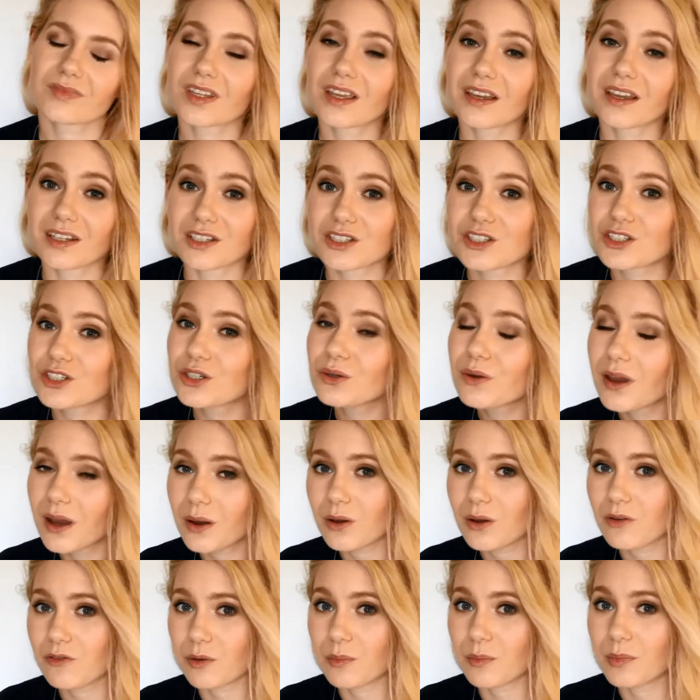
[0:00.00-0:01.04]
I do,
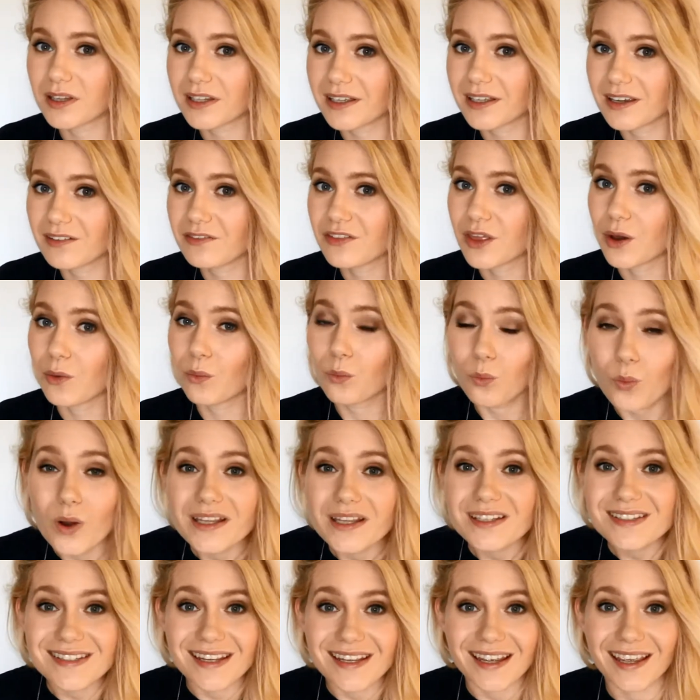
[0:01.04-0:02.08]
however, believe that
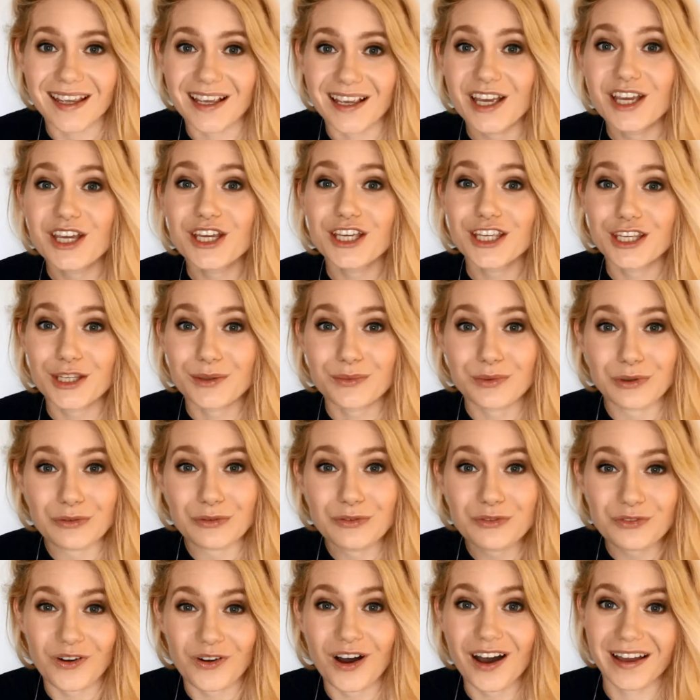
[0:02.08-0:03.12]
one day you will
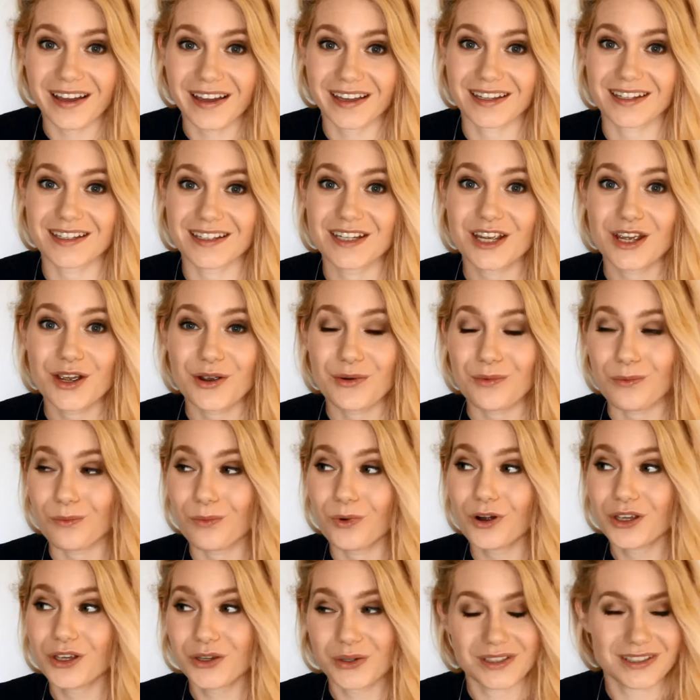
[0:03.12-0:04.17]
find
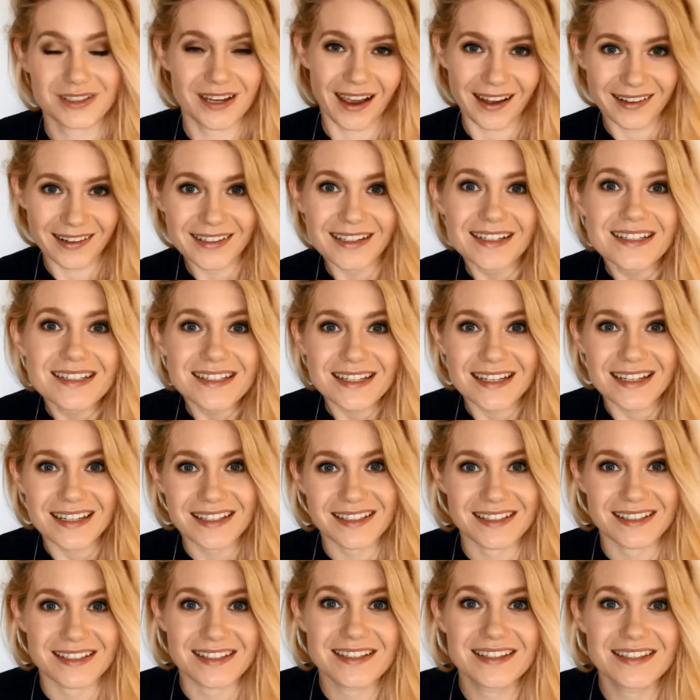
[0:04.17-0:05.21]
what your talent
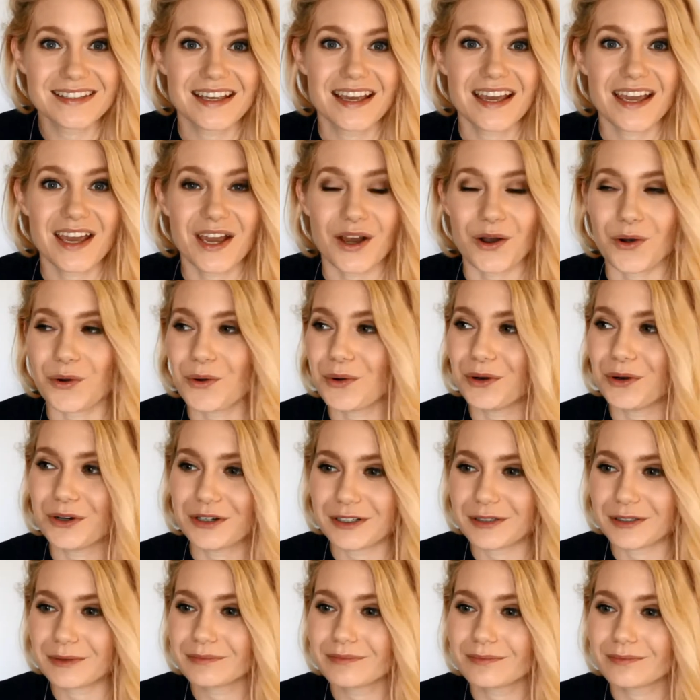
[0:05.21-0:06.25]
is or
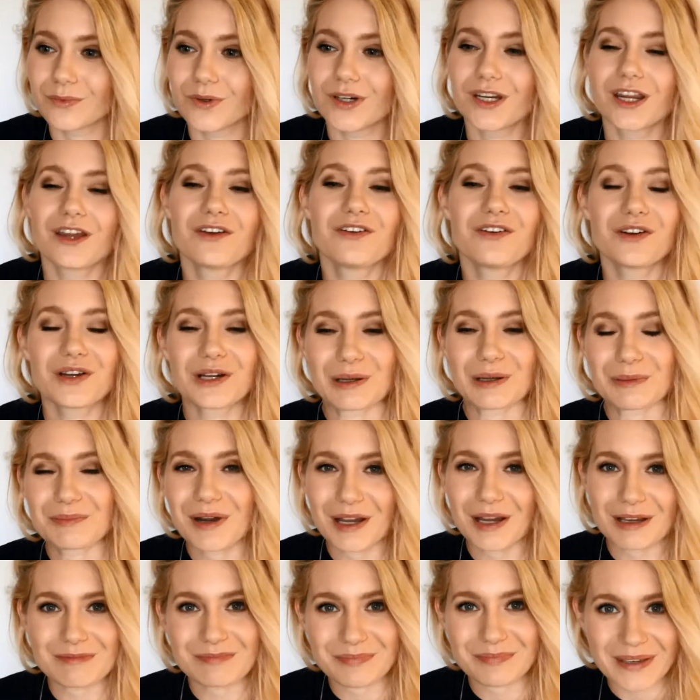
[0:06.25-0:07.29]
whatever it
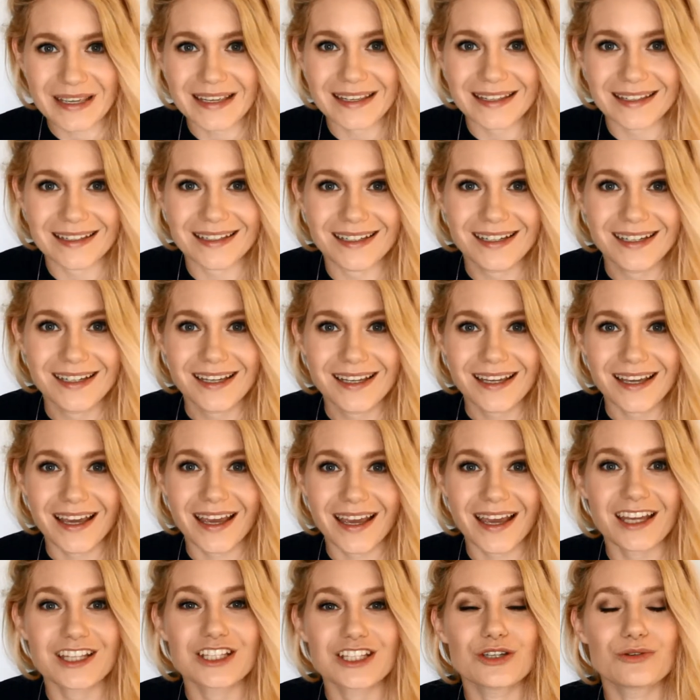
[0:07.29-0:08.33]
might be,
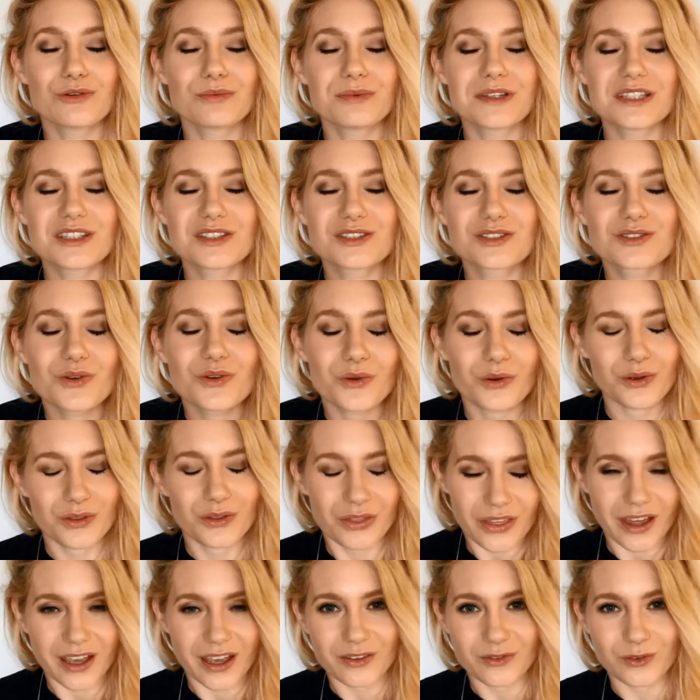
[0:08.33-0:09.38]
and you'll be so
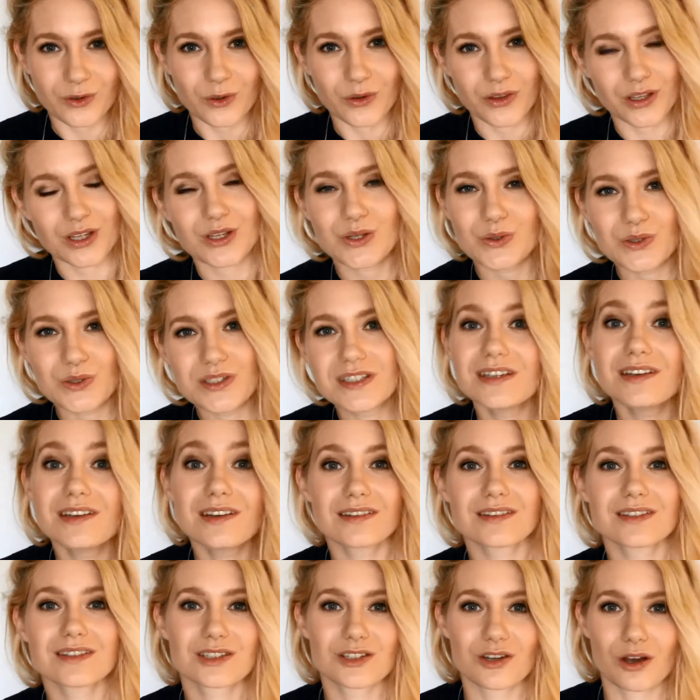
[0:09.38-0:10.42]
thankful that you
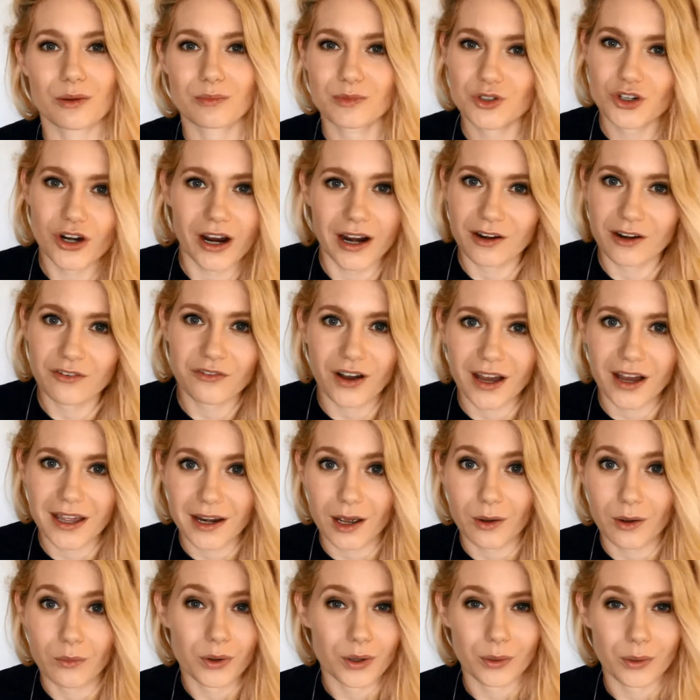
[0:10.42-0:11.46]
didn't stop trying to find
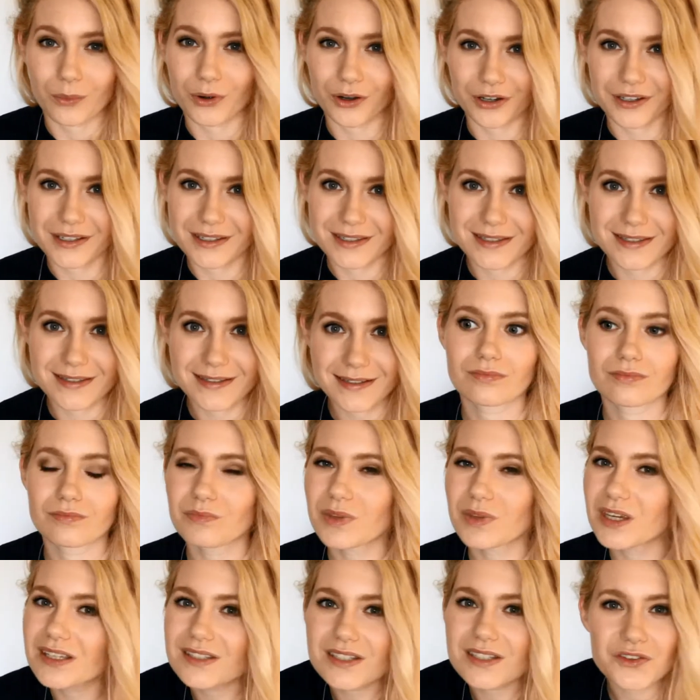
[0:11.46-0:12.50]
out what it was
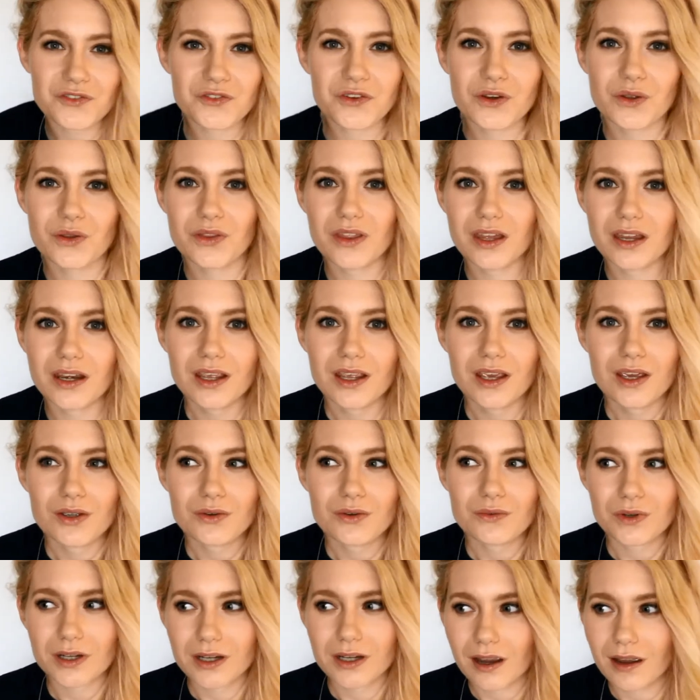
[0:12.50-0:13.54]
because I feel that
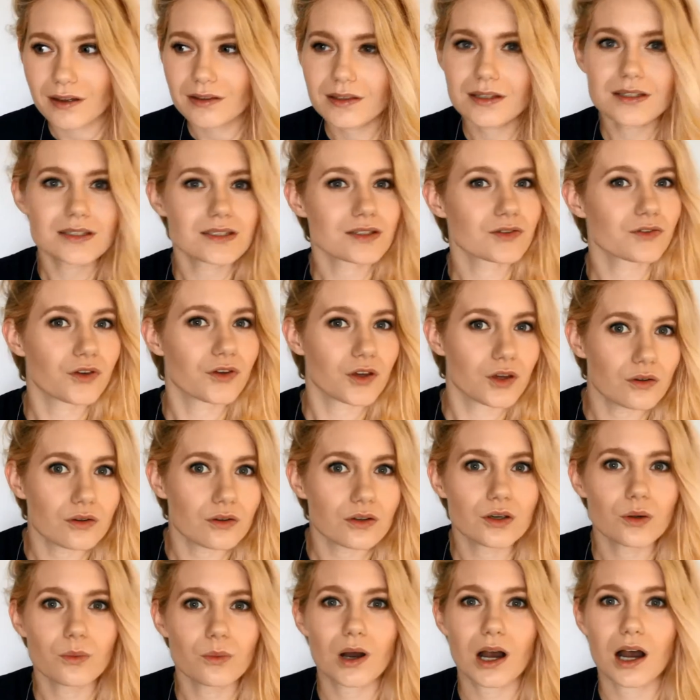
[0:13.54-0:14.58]
regardless of who
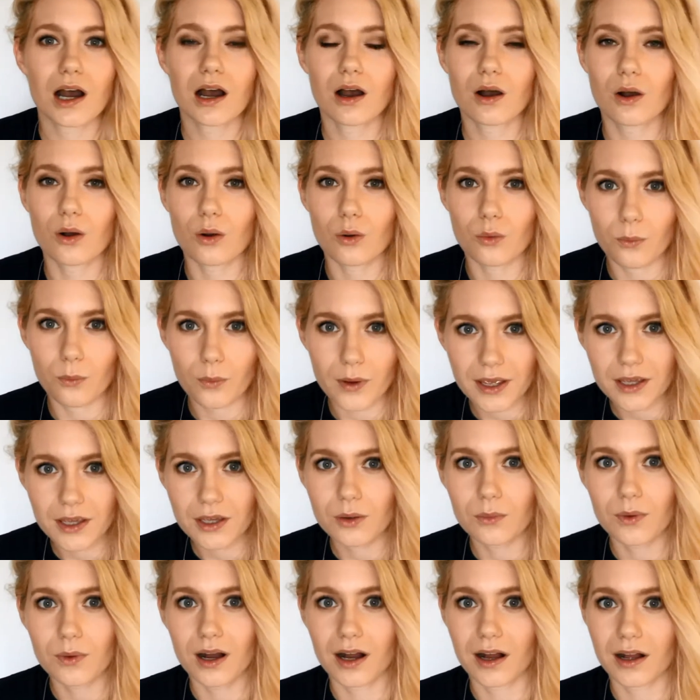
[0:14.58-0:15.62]
you are or where
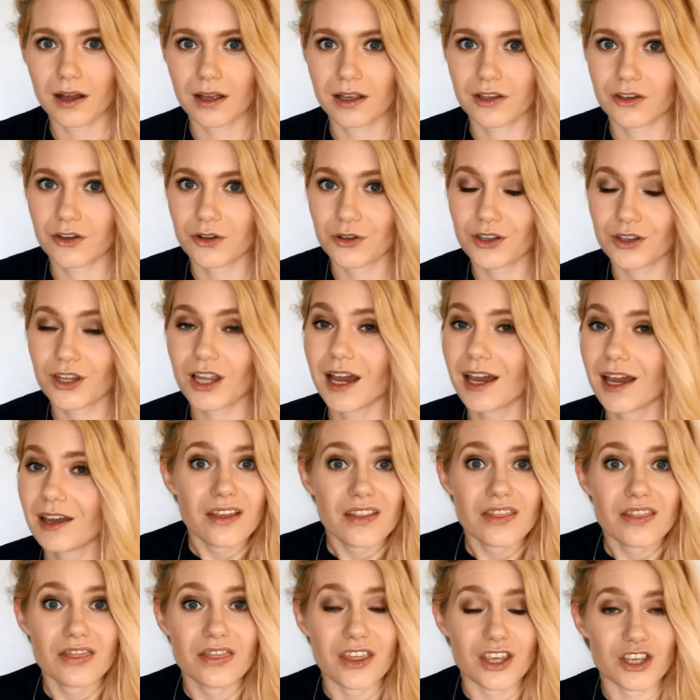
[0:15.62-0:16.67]
you are in your life,
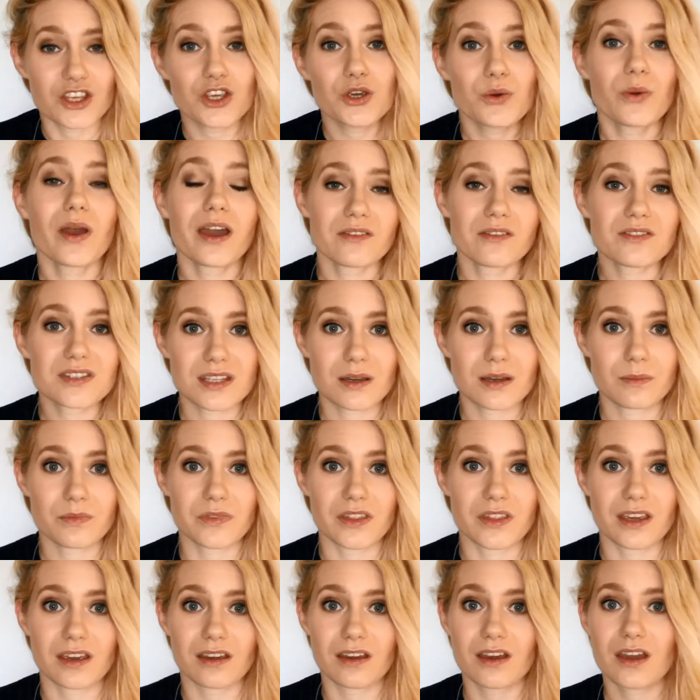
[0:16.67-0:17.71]
that you have
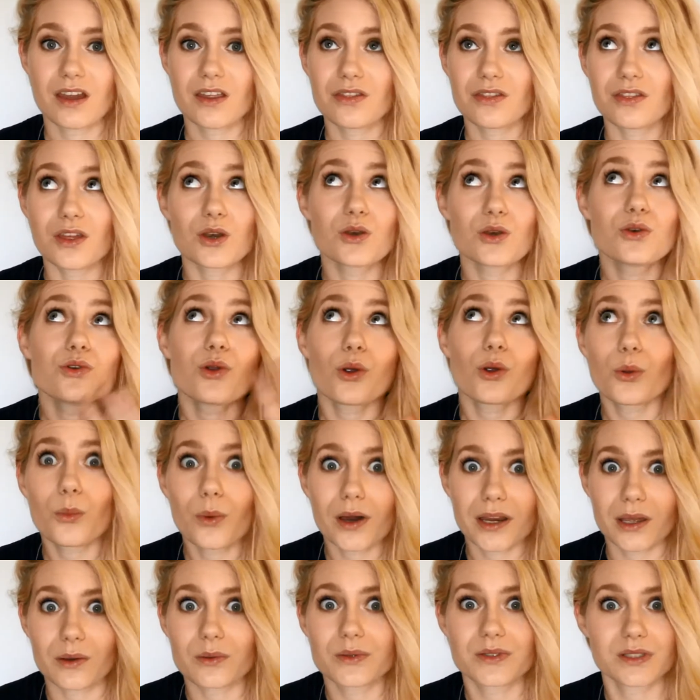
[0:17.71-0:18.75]
something that no one
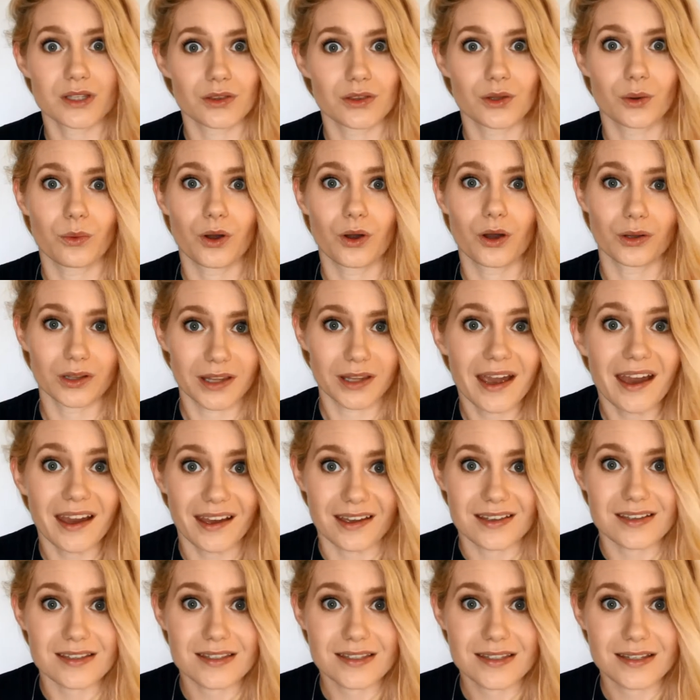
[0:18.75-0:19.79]
else in the world
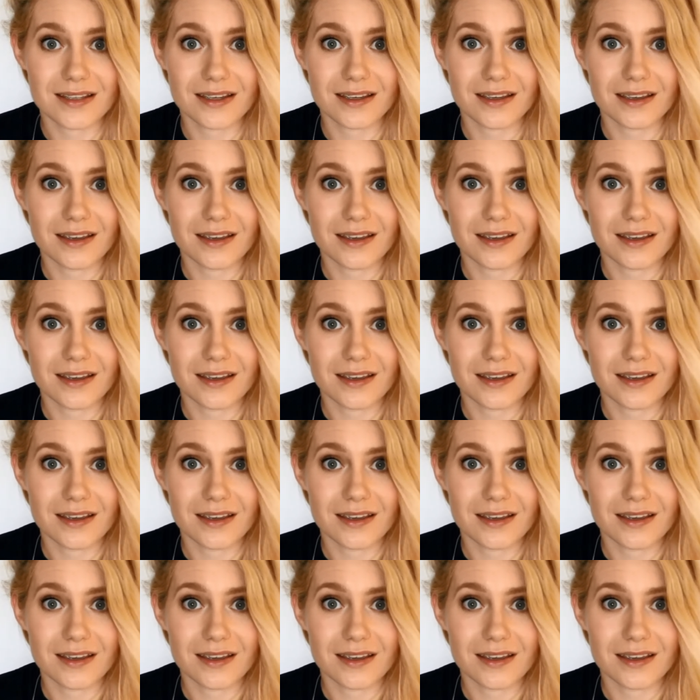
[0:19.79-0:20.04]
has.